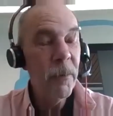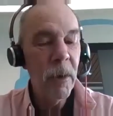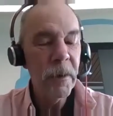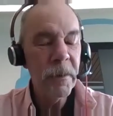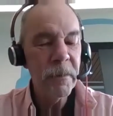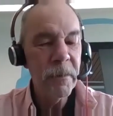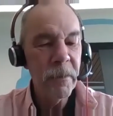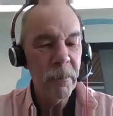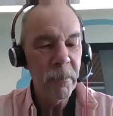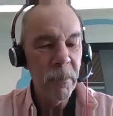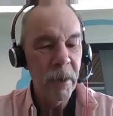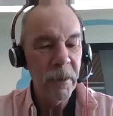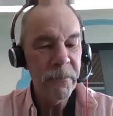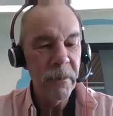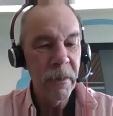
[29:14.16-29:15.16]
wanted to go to
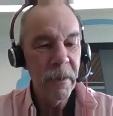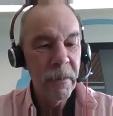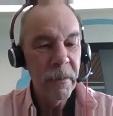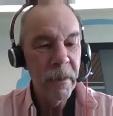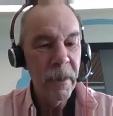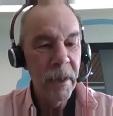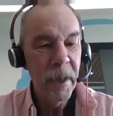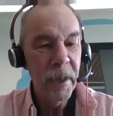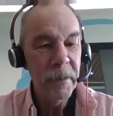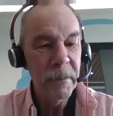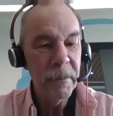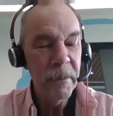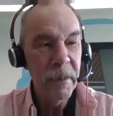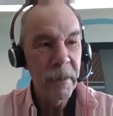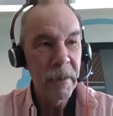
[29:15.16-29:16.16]
Russia,
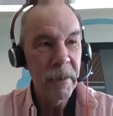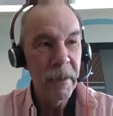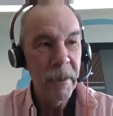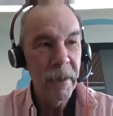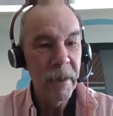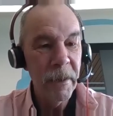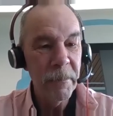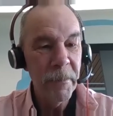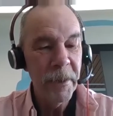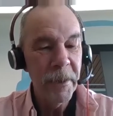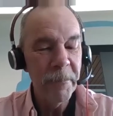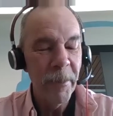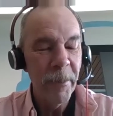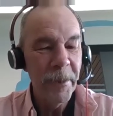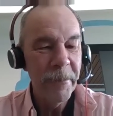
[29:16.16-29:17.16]
and my
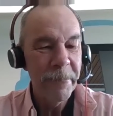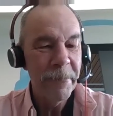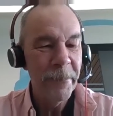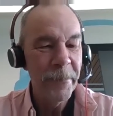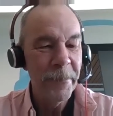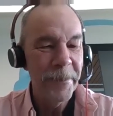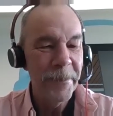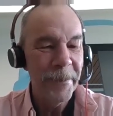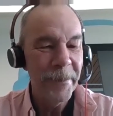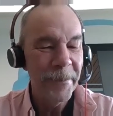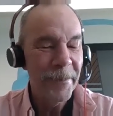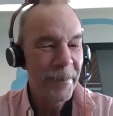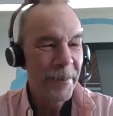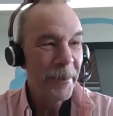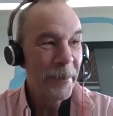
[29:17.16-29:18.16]
wife would
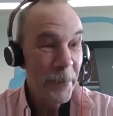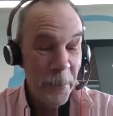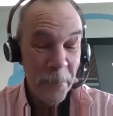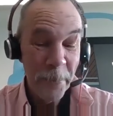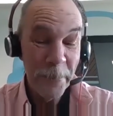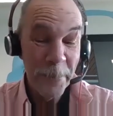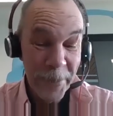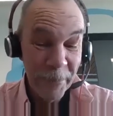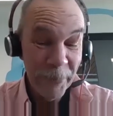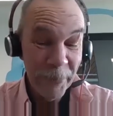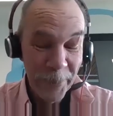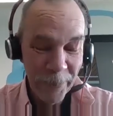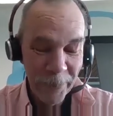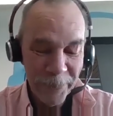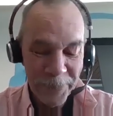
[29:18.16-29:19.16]
never
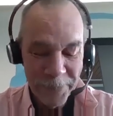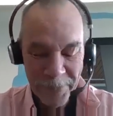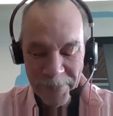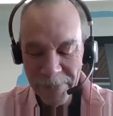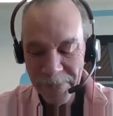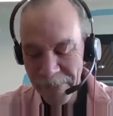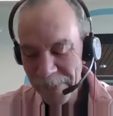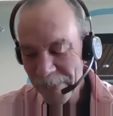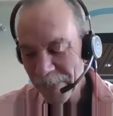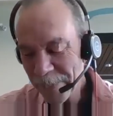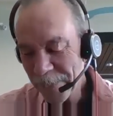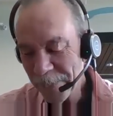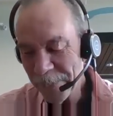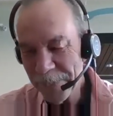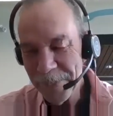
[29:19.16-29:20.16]
hear of it
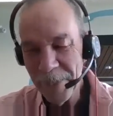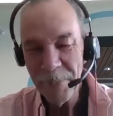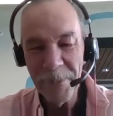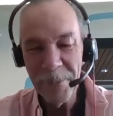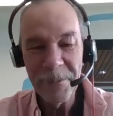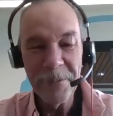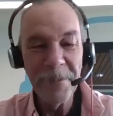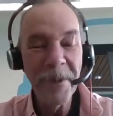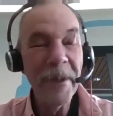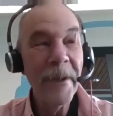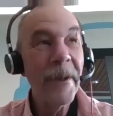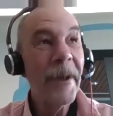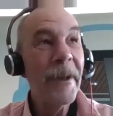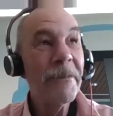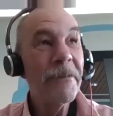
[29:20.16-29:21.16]
for some reason.
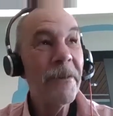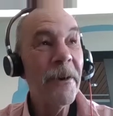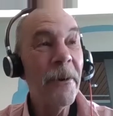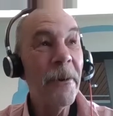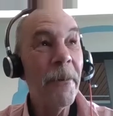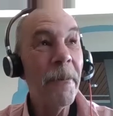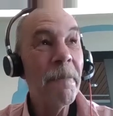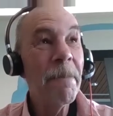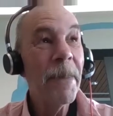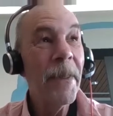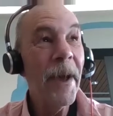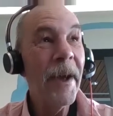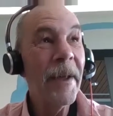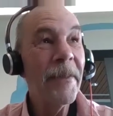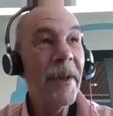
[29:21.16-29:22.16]
So
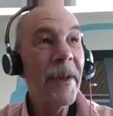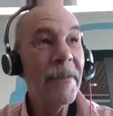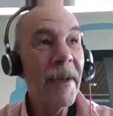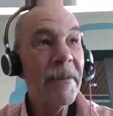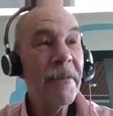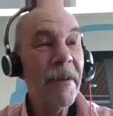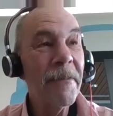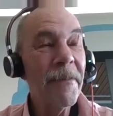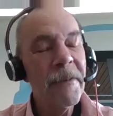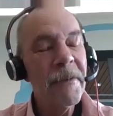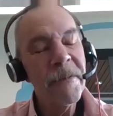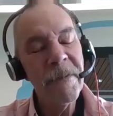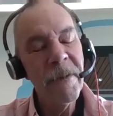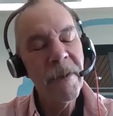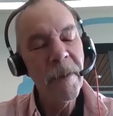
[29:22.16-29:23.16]

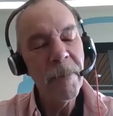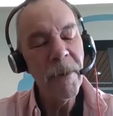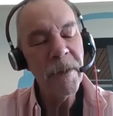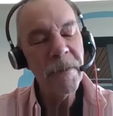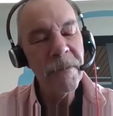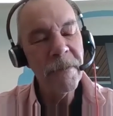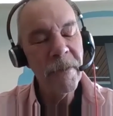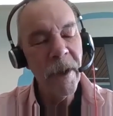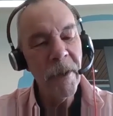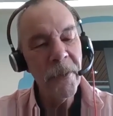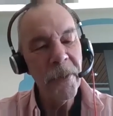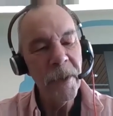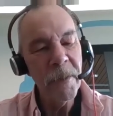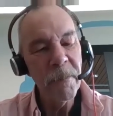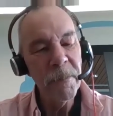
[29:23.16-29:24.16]
that's still a place that I
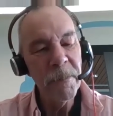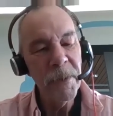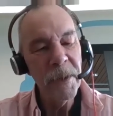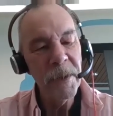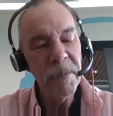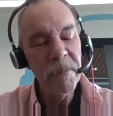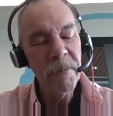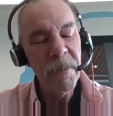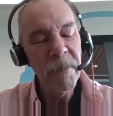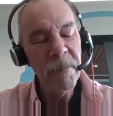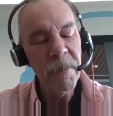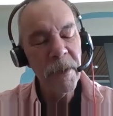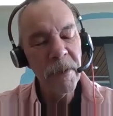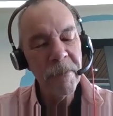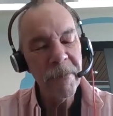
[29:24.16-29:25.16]
think would be
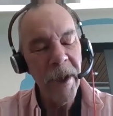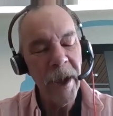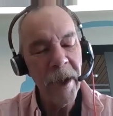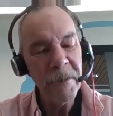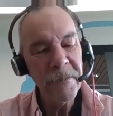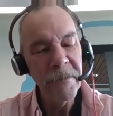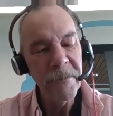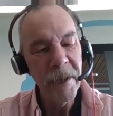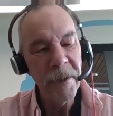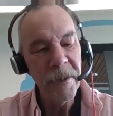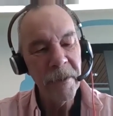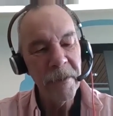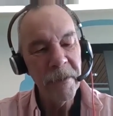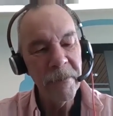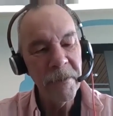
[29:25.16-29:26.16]
really
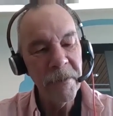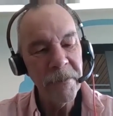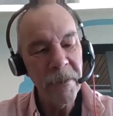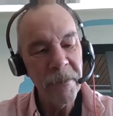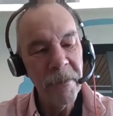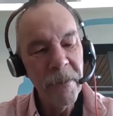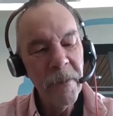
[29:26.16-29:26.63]
fascinating to visit.